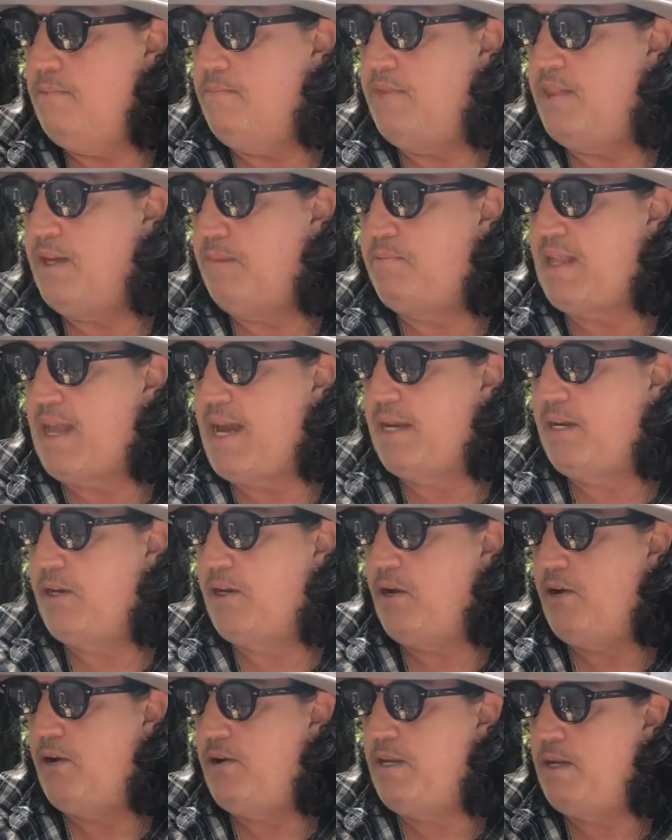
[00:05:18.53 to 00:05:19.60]
The black
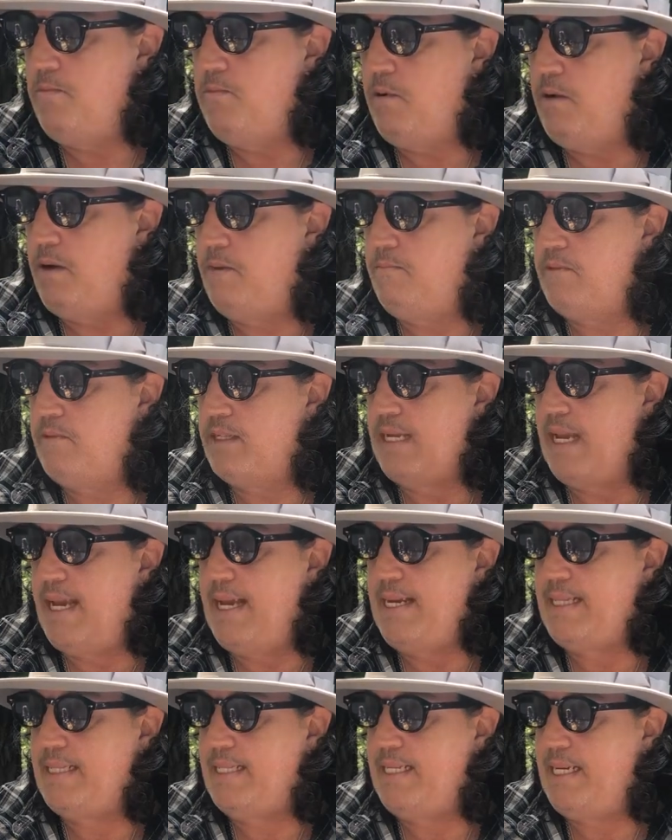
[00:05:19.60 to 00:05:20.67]
coating one was
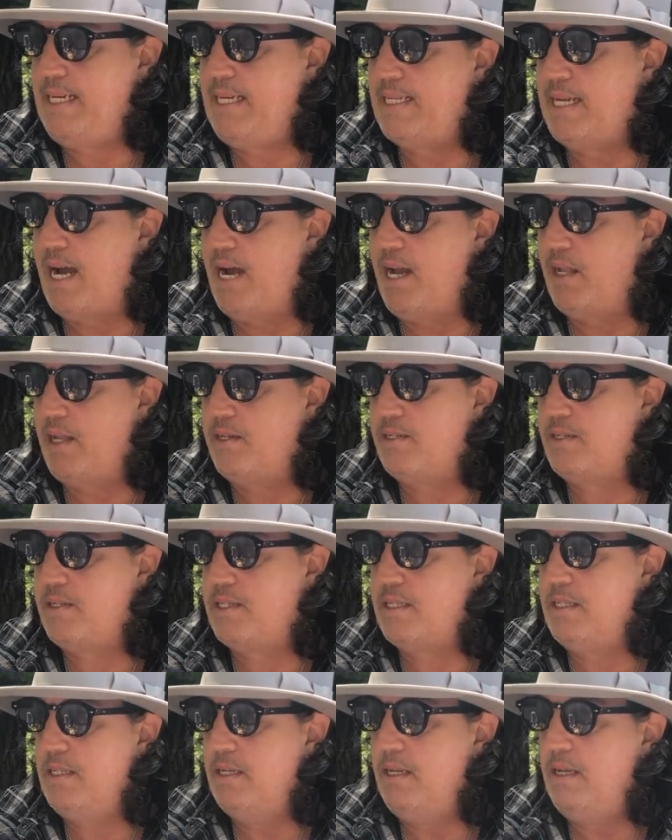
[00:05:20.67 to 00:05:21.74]

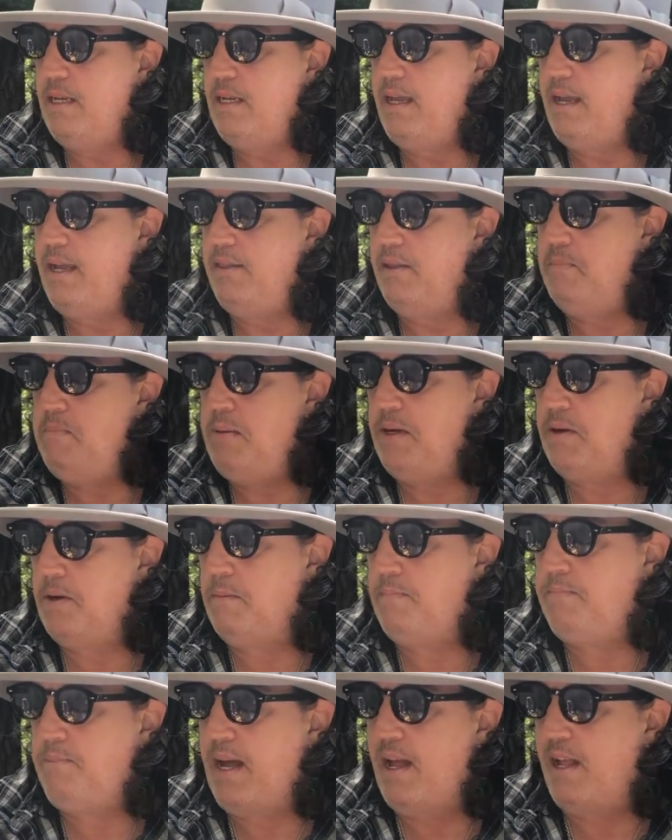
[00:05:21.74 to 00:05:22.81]
$18 and the mirror
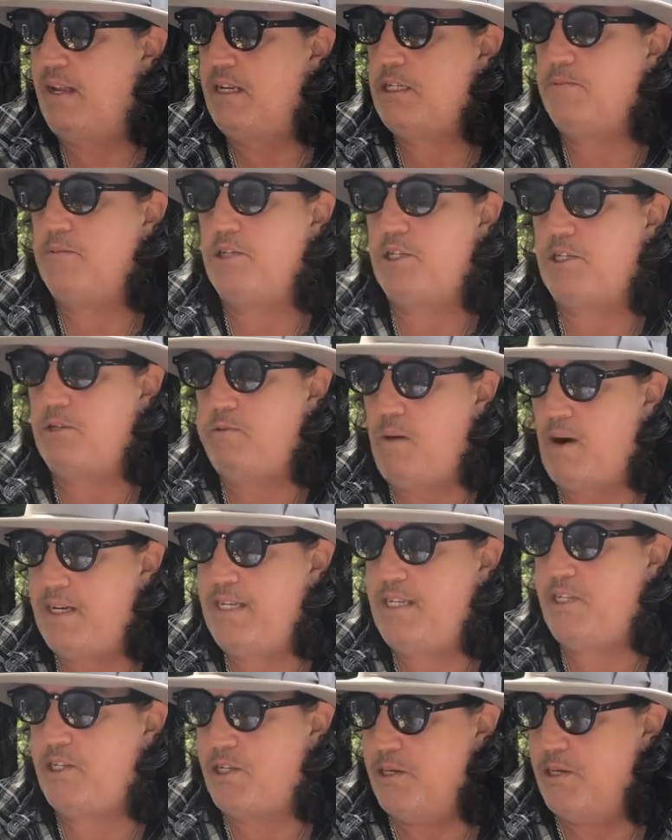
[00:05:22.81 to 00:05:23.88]
polish was
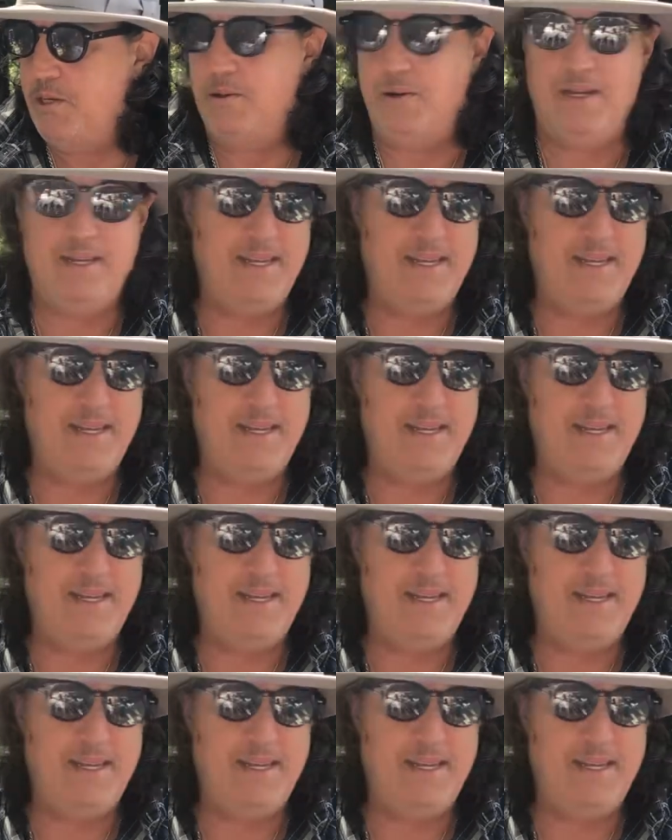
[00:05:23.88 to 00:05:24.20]
$22.